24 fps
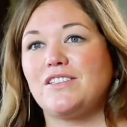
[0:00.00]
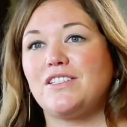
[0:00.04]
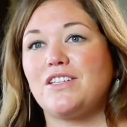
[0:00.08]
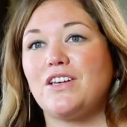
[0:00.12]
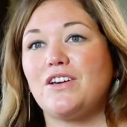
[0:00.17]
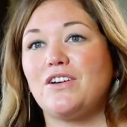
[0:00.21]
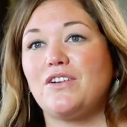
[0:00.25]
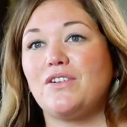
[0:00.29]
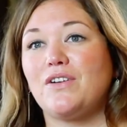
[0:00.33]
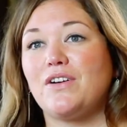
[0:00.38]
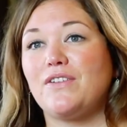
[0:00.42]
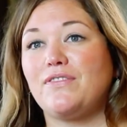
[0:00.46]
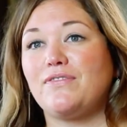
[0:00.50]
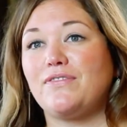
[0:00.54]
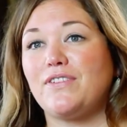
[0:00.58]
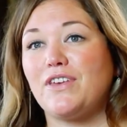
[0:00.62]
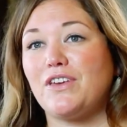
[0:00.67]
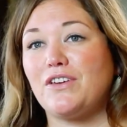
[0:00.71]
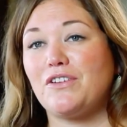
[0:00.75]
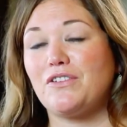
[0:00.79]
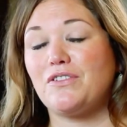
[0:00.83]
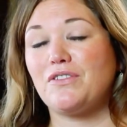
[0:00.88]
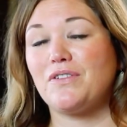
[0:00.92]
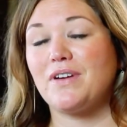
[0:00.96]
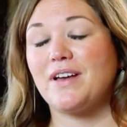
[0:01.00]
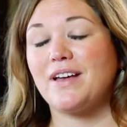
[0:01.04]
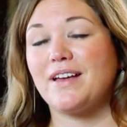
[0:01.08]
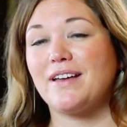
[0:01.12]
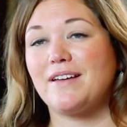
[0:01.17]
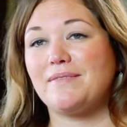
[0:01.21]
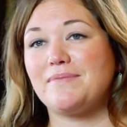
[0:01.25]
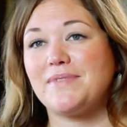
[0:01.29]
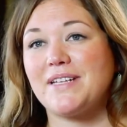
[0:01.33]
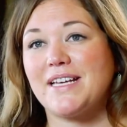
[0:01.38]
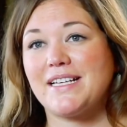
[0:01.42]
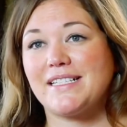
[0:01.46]
So a few
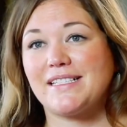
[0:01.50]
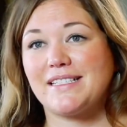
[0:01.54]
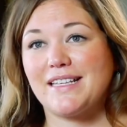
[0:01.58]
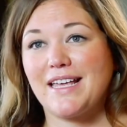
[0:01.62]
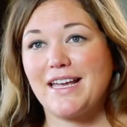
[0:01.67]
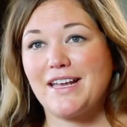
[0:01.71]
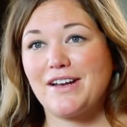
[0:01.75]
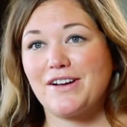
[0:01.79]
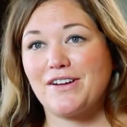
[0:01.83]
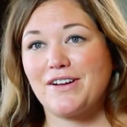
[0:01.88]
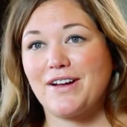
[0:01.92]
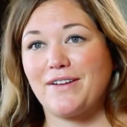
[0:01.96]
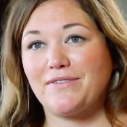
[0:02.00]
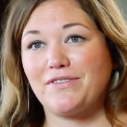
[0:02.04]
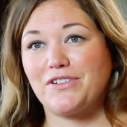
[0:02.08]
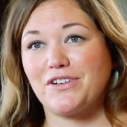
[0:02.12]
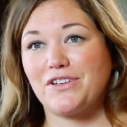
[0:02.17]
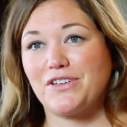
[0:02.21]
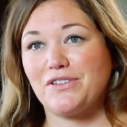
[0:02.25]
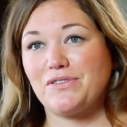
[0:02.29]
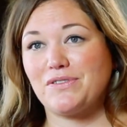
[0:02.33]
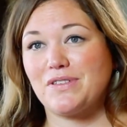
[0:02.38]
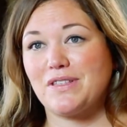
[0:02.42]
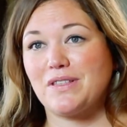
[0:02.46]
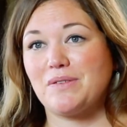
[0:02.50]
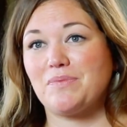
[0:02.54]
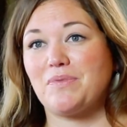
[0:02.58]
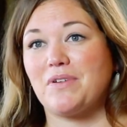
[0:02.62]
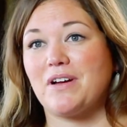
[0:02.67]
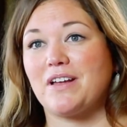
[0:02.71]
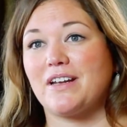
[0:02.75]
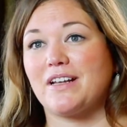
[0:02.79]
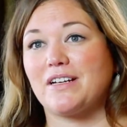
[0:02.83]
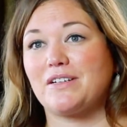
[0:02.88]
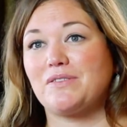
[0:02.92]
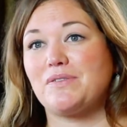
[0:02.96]
days later, after using the
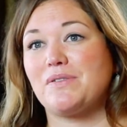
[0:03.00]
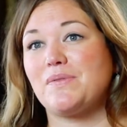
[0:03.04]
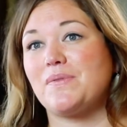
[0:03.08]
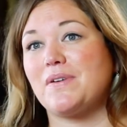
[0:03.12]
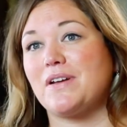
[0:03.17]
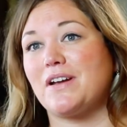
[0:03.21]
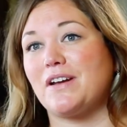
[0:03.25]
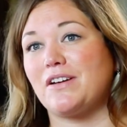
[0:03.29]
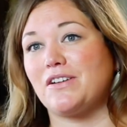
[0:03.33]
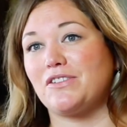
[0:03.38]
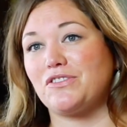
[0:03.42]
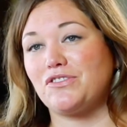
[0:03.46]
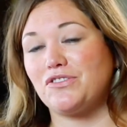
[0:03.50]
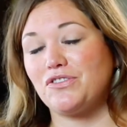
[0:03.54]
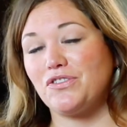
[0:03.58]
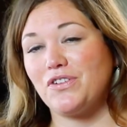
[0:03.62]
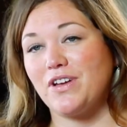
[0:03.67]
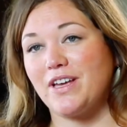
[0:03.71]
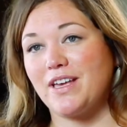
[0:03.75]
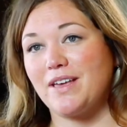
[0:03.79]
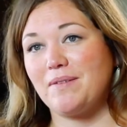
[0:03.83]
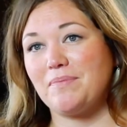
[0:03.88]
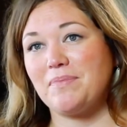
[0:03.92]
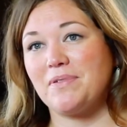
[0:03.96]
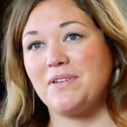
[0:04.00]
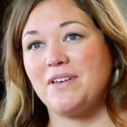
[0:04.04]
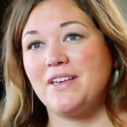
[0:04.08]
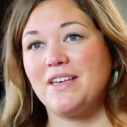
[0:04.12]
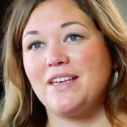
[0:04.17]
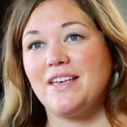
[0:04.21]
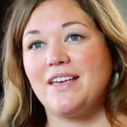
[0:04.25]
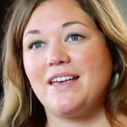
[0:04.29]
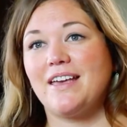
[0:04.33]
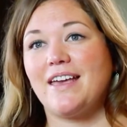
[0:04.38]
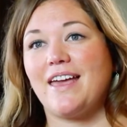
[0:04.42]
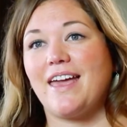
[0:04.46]
product, we went on a trip,
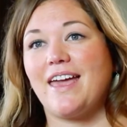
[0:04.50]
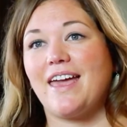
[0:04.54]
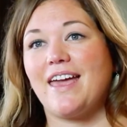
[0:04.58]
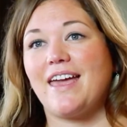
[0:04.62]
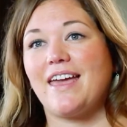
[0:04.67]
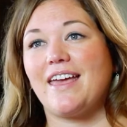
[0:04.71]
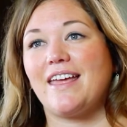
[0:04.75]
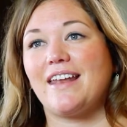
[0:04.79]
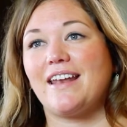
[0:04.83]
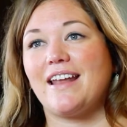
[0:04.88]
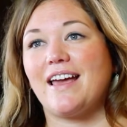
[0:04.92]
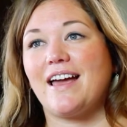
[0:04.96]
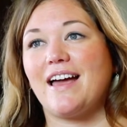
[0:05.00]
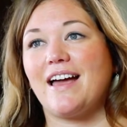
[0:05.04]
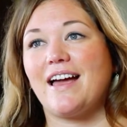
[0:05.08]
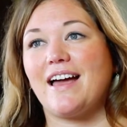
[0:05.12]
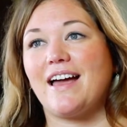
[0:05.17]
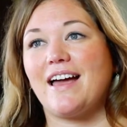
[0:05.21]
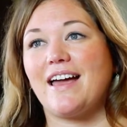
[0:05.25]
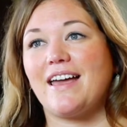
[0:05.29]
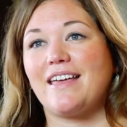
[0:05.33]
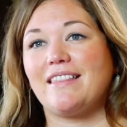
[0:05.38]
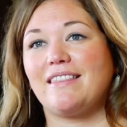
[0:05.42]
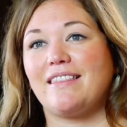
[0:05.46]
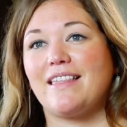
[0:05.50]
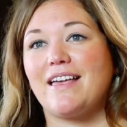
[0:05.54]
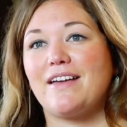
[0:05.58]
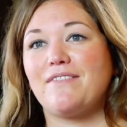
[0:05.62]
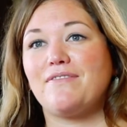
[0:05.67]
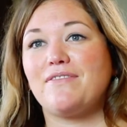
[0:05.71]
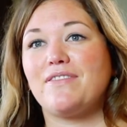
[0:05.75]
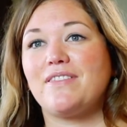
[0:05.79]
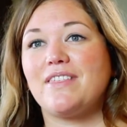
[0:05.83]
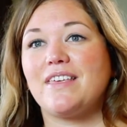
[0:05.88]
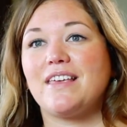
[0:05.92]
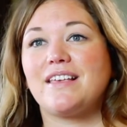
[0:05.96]
and I
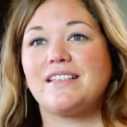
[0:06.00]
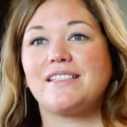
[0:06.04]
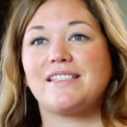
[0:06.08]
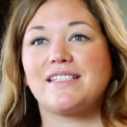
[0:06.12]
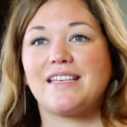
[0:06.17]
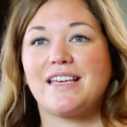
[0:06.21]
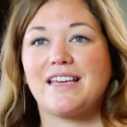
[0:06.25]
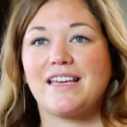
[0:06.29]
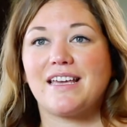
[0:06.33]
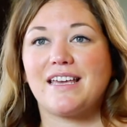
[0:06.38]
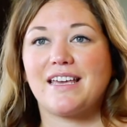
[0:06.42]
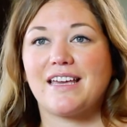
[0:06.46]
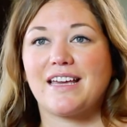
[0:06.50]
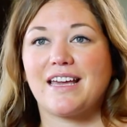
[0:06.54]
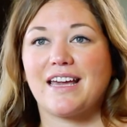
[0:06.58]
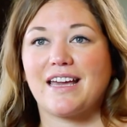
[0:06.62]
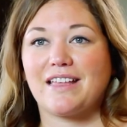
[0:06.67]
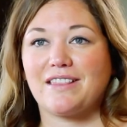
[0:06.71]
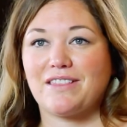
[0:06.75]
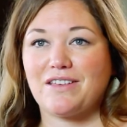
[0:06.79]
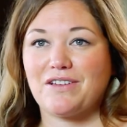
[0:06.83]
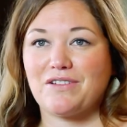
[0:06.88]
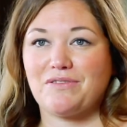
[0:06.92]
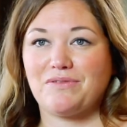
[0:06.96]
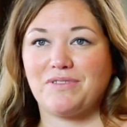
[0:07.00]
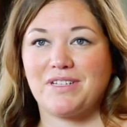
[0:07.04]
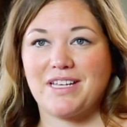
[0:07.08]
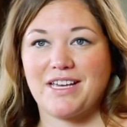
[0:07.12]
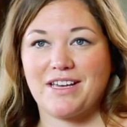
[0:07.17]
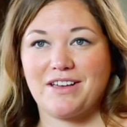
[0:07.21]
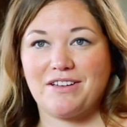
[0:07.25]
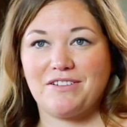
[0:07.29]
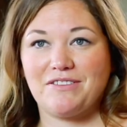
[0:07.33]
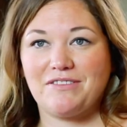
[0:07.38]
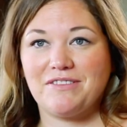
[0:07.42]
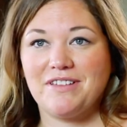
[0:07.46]
left the Skinkick at the
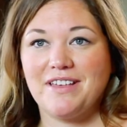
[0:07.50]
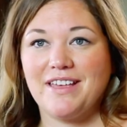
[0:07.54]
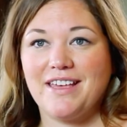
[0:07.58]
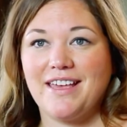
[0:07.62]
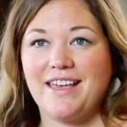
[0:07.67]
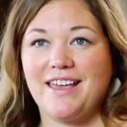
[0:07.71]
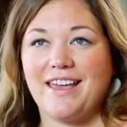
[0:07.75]
hotel.